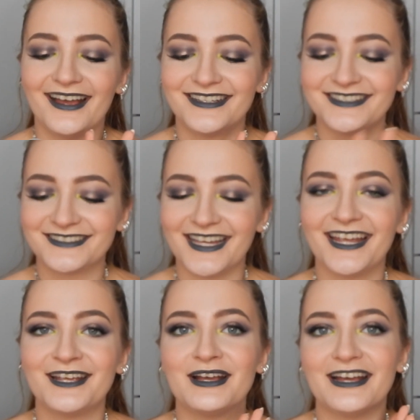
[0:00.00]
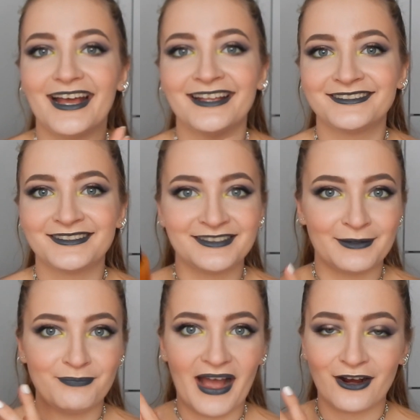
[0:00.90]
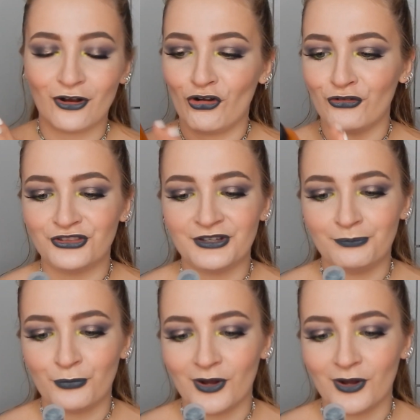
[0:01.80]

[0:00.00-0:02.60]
they say at the back of the